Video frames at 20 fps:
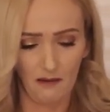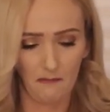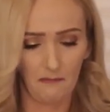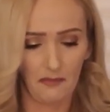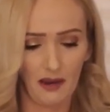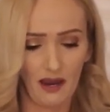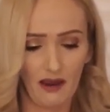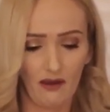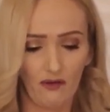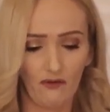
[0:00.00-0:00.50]

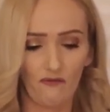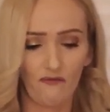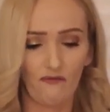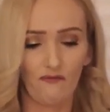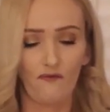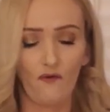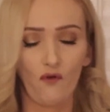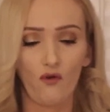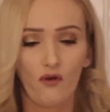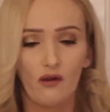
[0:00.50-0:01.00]
Pile
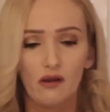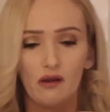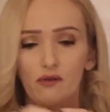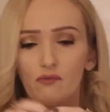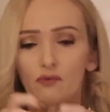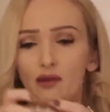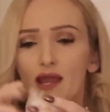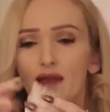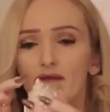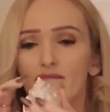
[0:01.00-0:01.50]
4,
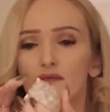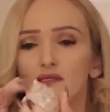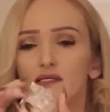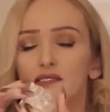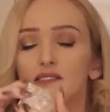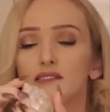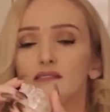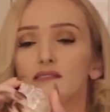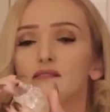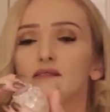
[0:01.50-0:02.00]
we have
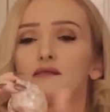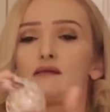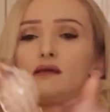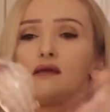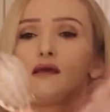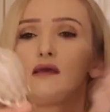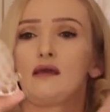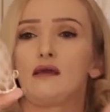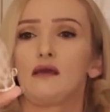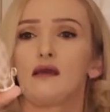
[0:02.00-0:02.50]
this
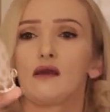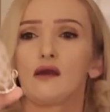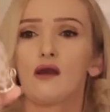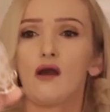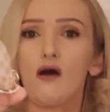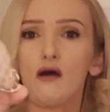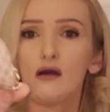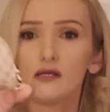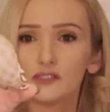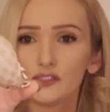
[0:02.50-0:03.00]

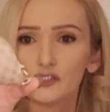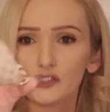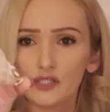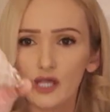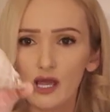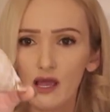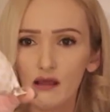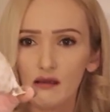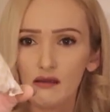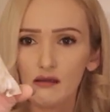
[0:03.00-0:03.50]
conch
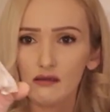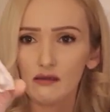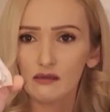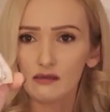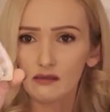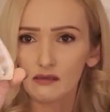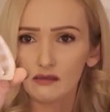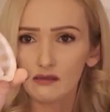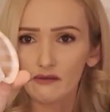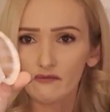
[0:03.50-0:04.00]
shell.
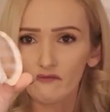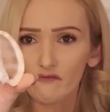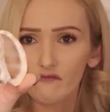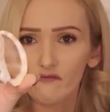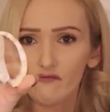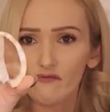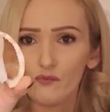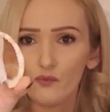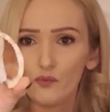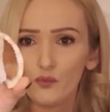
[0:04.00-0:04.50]

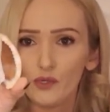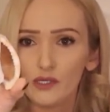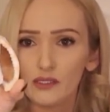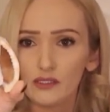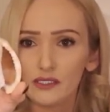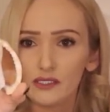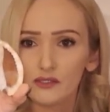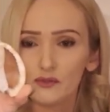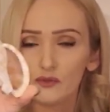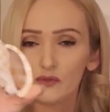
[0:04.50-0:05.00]

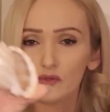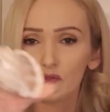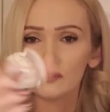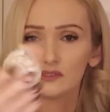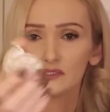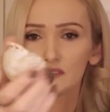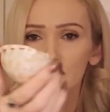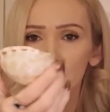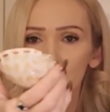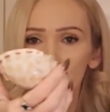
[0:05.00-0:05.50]
Really
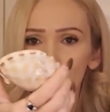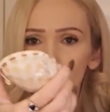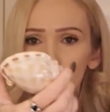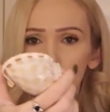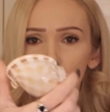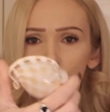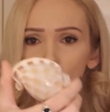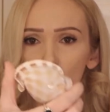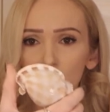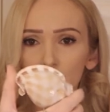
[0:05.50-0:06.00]
cool. It's
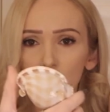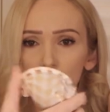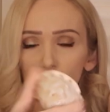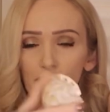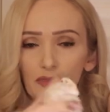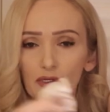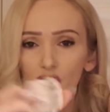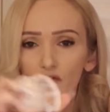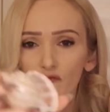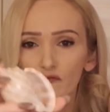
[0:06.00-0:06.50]
almost in
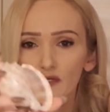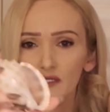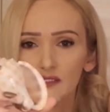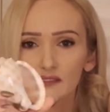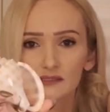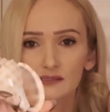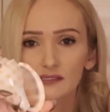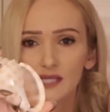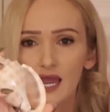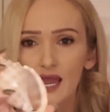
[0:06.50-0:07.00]

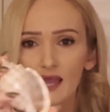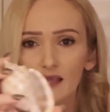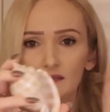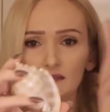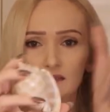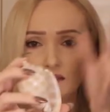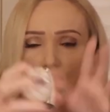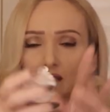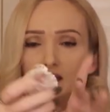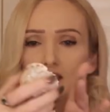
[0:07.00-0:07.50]
perfect
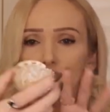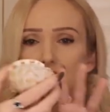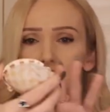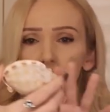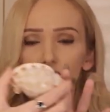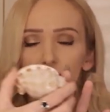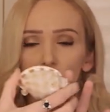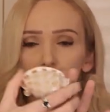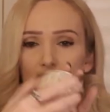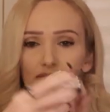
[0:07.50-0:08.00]
tact. Like
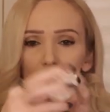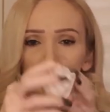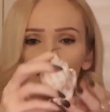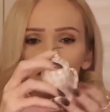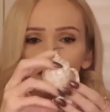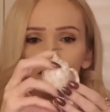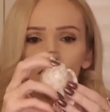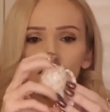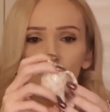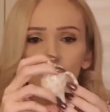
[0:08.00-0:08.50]
there's
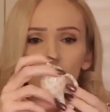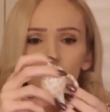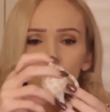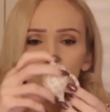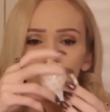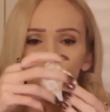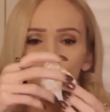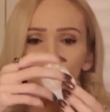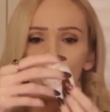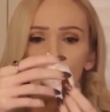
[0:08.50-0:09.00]

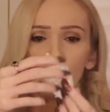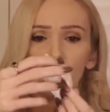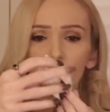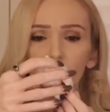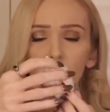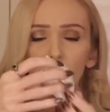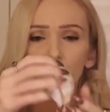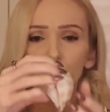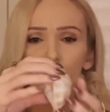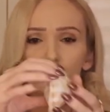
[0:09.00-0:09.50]
no part of
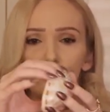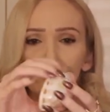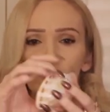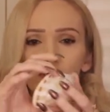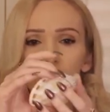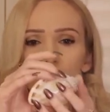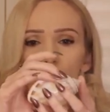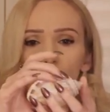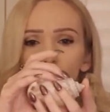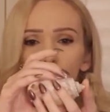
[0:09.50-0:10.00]
it
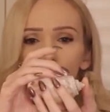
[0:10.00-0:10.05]
broken.